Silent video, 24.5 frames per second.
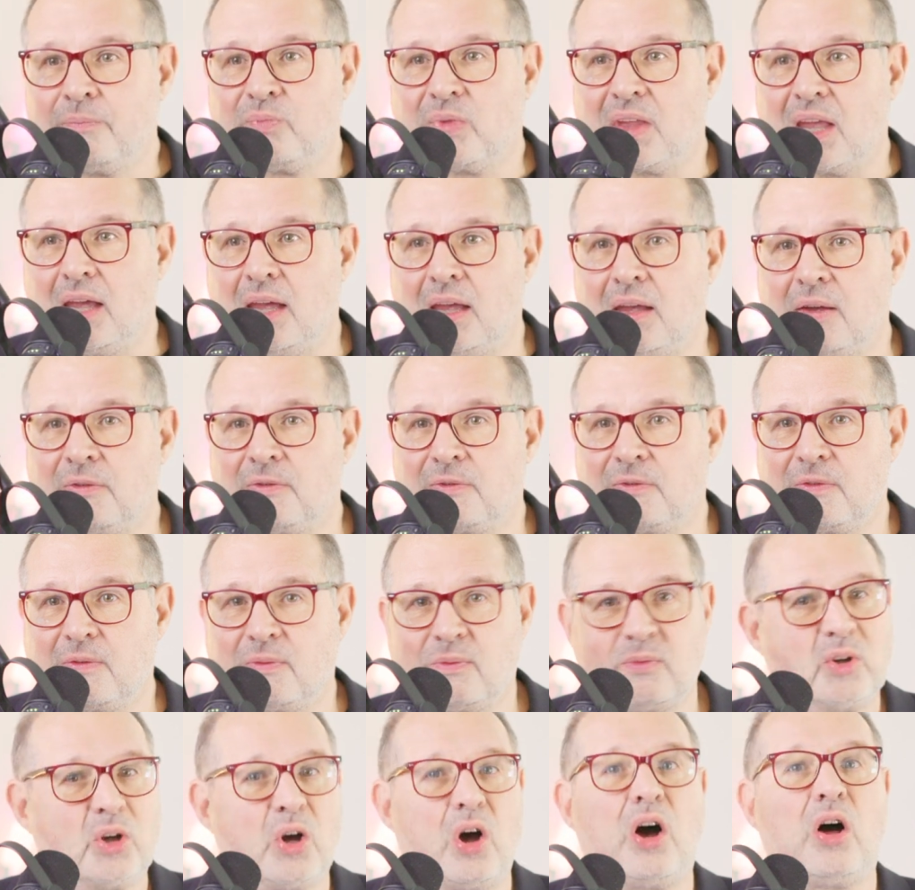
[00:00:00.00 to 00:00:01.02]
if
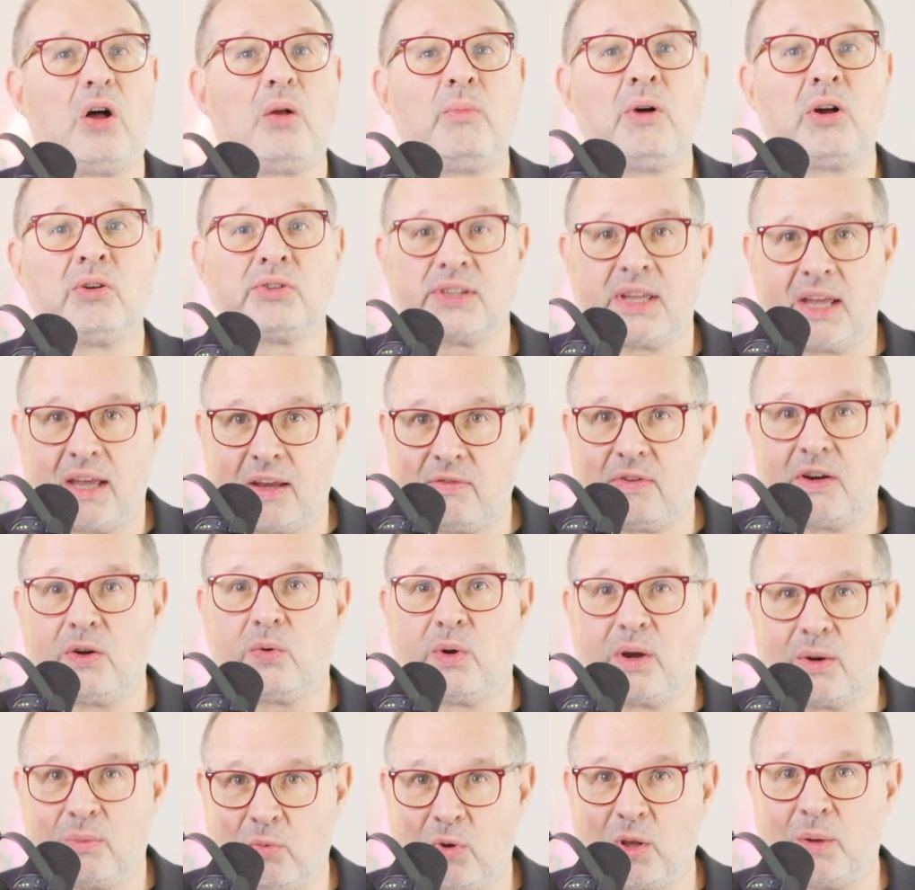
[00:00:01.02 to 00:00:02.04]
almost
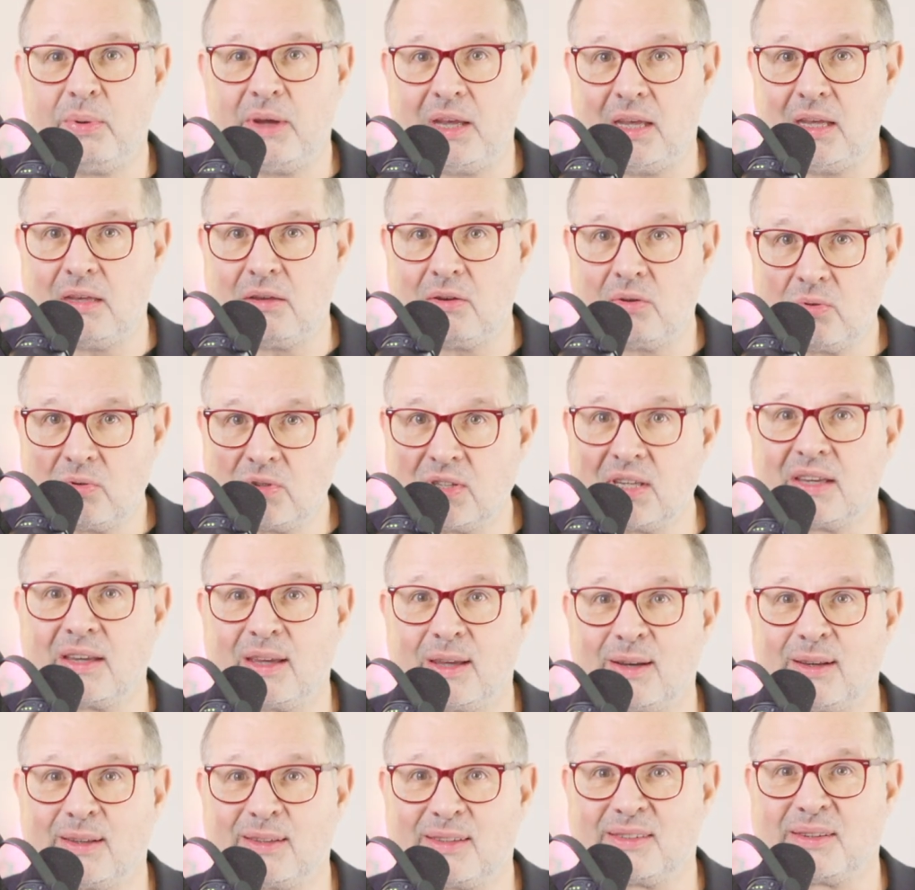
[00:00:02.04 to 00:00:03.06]
everyone will be using
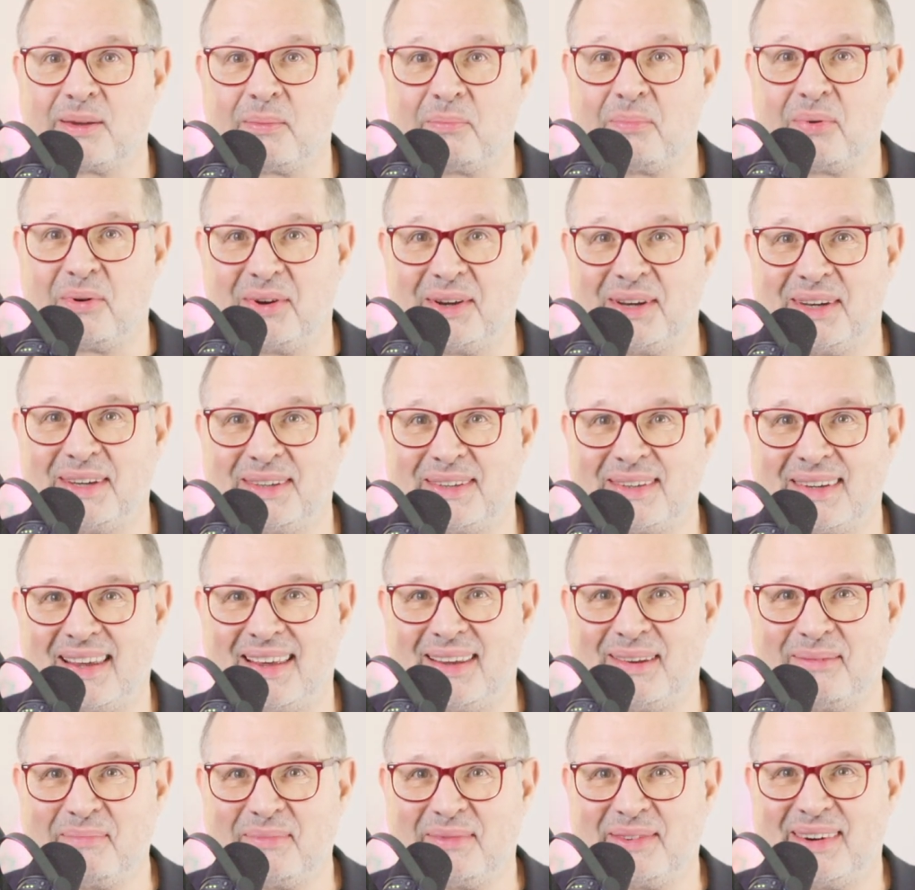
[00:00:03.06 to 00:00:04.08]
it at some point in
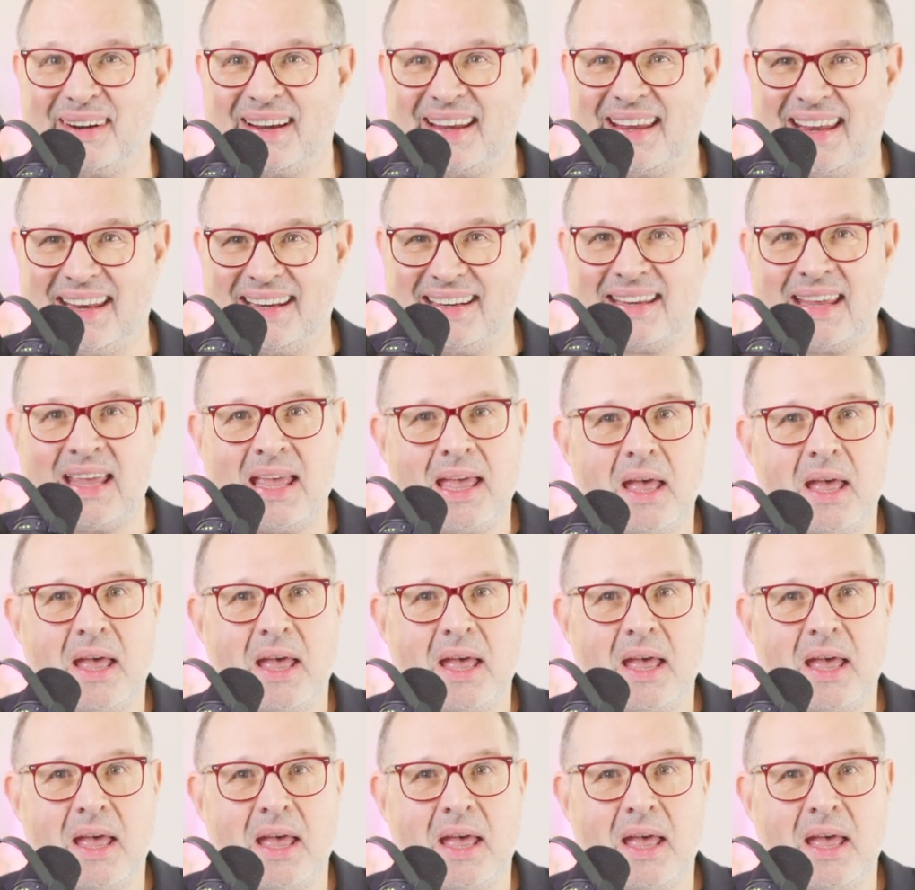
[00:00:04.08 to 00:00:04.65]
time, right?